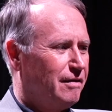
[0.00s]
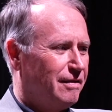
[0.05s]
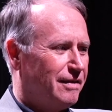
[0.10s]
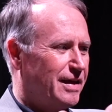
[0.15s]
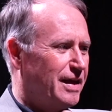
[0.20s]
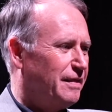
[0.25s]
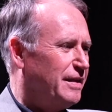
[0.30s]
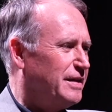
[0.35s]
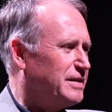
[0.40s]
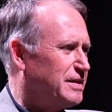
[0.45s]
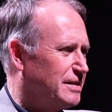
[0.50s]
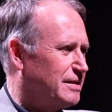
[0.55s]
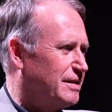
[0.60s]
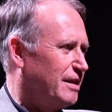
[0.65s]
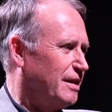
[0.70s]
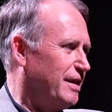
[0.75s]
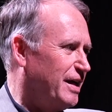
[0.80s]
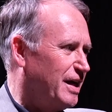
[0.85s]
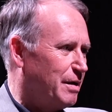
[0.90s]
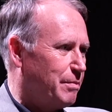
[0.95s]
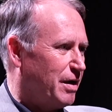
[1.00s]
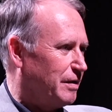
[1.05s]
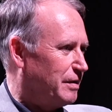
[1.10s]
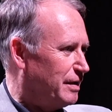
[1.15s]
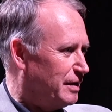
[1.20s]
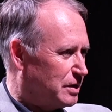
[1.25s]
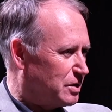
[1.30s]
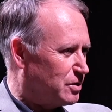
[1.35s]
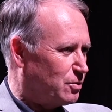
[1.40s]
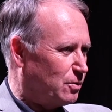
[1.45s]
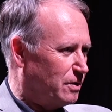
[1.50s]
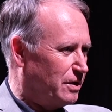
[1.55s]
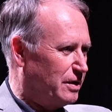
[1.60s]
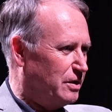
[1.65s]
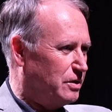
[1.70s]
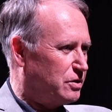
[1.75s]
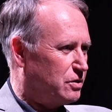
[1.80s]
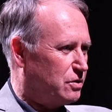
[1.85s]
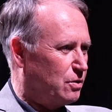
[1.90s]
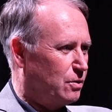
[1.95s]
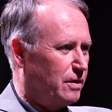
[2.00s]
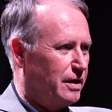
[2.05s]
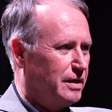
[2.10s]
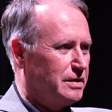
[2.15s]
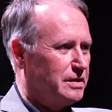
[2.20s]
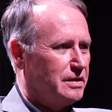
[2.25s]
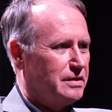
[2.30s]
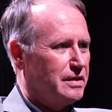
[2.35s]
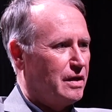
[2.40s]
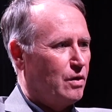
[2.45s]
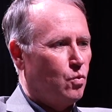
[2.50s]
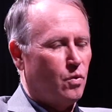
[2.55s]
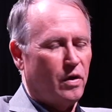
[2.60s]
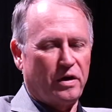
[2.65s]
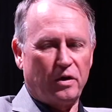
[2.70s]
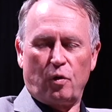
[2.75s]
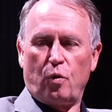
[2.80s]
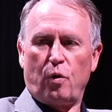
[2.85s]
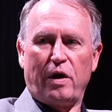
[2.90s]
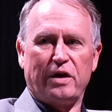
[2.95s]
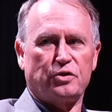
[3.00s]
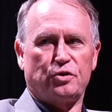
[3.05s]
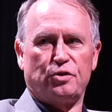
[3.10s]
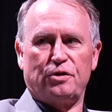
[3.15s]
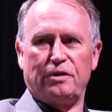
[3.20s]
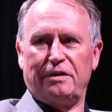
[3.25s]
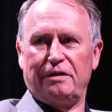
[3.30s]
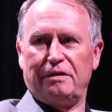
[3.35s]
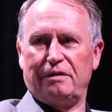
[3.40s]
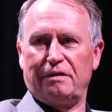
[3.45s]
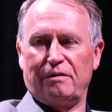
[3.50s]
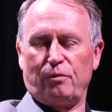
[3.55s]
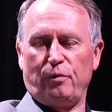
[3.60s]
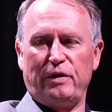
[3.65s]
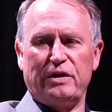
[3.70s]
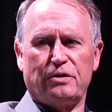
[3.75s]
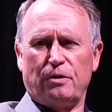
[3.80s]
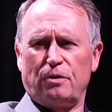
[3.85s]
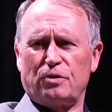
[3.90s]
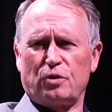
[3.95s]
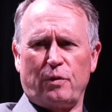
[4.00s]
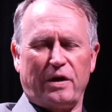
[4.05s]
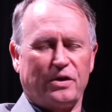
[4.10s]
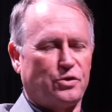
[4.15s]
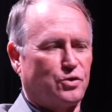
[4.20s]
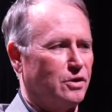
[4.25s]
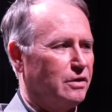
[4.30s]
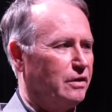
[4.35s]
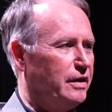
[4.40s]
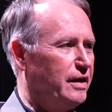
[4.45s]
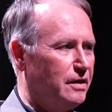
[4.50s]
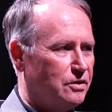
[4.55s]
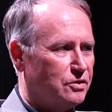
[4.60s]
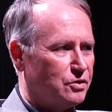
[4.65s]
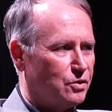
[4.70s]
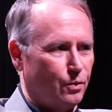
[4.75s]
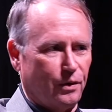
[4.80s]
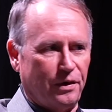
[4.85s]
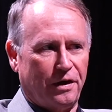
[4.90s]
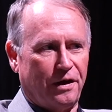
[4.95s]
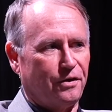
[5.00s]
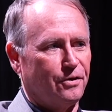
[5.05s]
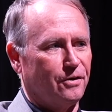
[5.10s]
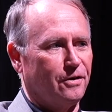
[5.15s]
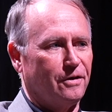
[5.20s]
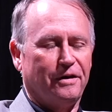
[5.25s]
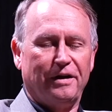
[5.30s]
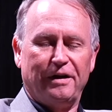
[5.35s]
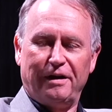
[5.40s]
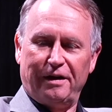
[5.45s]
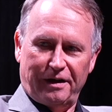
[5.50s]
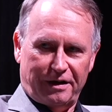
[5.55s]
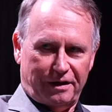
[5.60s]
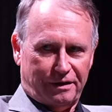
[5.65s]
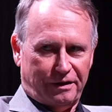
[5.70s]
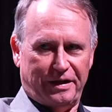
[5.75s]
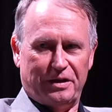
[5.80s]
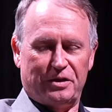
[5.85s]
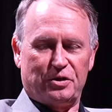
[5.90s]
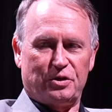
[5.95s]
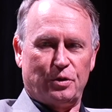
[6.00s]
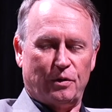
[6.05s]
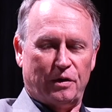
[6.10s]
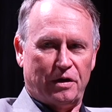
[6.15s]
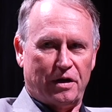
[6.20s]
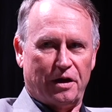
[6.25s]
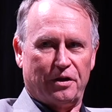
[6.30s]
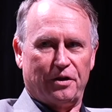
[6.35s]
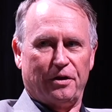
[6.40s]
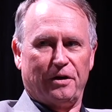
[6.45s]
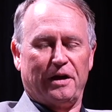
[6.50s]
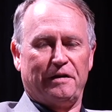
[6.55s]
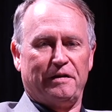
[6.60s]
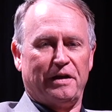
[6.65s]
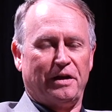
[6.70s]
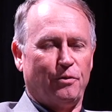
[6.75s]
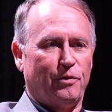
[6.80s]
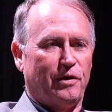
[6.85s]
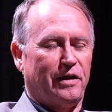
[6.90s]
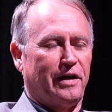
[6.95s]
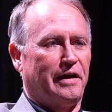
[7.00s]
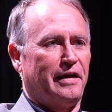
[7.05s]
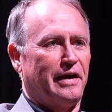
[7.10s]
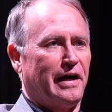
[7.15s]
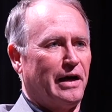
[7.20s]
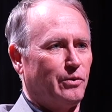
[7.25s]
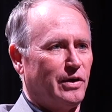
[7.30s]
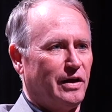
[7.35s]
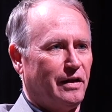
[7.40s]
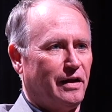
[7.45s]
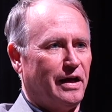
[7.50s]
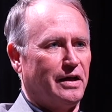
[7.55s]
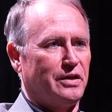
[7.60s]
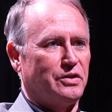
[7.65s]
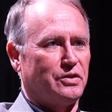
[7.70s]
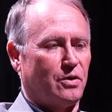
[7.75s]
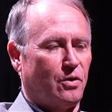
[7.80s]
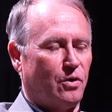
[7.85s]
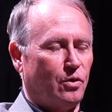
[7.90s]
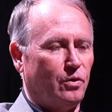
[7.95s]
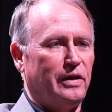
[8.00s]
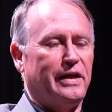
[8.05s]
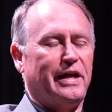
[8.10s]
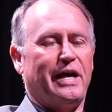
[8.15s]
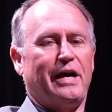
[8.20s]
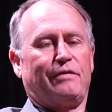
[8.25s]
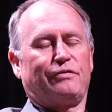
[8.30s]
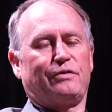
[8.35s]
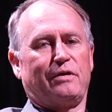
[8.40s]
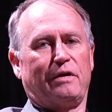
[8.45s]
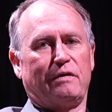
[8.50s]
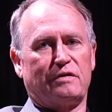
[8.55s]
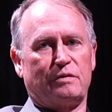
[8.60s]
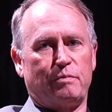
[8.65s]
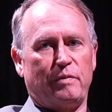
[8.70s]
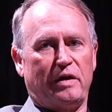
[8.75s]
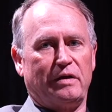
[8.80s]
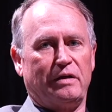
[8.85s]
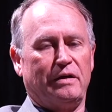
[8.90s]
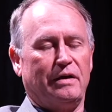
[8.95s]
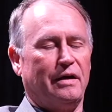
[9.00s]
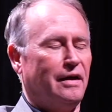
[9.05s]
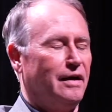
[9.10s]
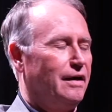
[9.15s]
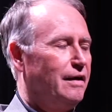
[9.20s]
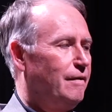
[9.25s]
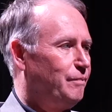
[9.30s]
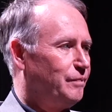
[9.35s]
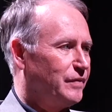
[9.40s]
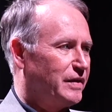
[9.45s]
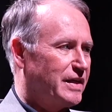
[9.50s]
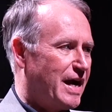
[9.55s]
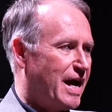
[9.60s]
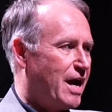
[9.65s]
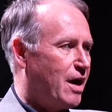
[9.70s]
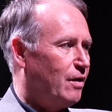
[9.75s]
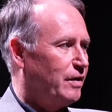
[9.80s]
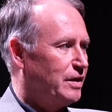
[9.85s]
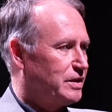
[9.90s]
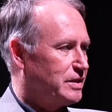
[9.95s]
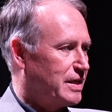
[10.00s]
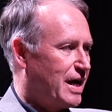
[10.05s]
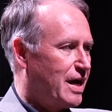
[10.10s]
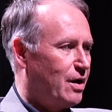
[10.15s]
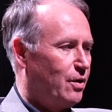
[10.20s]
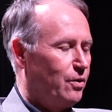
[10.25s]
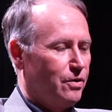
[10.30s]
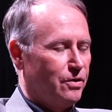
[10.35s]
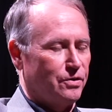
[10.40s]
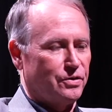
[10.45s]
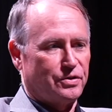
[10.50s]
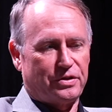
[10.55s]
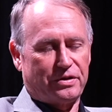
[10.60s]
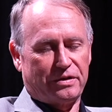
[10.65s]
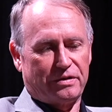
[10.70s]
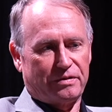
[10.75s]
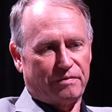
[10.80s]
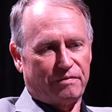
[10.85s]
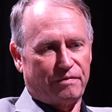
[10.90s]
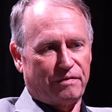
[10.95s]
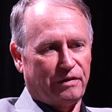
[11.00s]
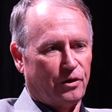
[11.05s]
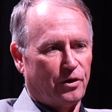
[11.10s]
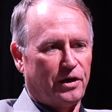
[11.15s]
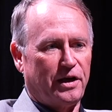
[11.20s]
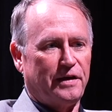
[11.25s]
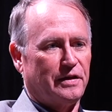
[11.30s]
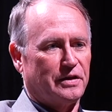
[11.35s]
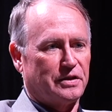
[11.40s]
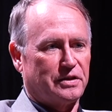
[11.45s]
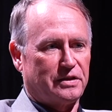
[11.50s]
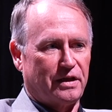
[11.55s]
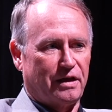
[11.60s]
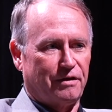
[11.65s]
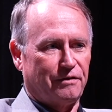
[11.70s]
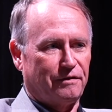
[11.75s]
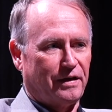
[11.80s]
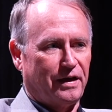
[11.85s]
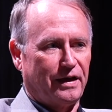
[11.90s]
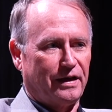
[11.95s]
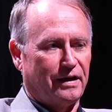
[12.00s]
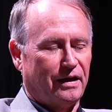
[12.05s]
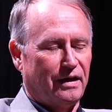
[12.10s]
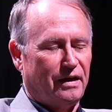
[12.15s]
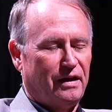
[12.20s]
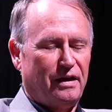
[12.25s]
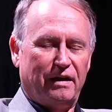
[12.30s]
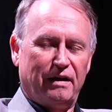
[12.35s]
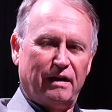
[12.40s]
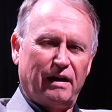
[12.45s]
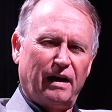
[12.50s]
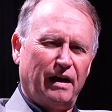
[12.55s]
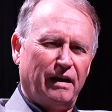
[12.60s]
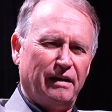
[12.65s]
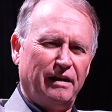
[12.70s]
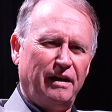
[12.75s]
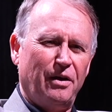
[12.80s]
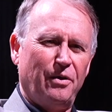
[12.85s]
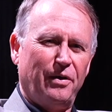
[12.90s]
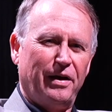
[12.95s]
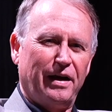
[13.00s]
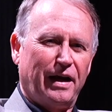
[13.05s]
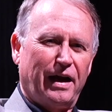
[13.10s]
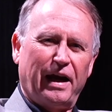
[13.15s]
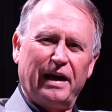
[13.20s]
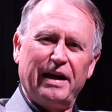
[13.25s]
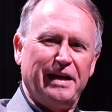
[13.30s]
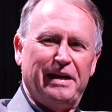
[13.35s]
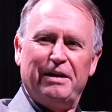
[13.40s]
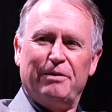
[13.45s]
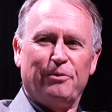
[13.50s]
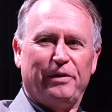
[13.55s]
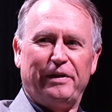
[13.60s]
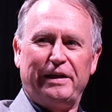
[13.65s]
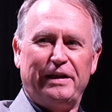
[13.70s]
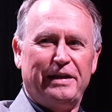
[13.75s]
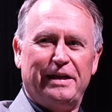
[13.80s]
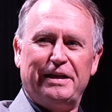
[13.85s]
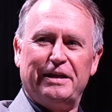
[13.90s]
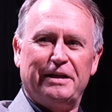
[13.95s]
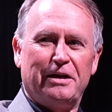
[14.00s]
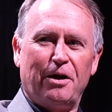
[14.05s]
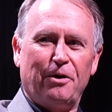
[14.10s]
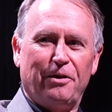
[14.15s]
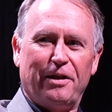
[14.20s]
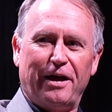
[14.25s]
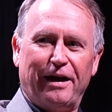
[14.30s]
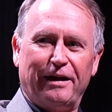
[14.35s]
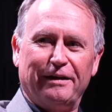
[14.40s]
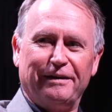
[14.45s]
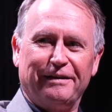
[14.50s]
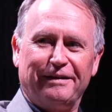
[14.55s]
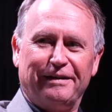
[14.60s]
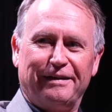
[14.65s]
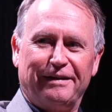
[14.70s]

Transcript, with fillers: that, this is the thing about these sto these stories is that one question, research question, leads to another, leads to another, and then re and then I realize only after I've spent countless hours learning this stuff, like, you know what, I didn't really need to know that.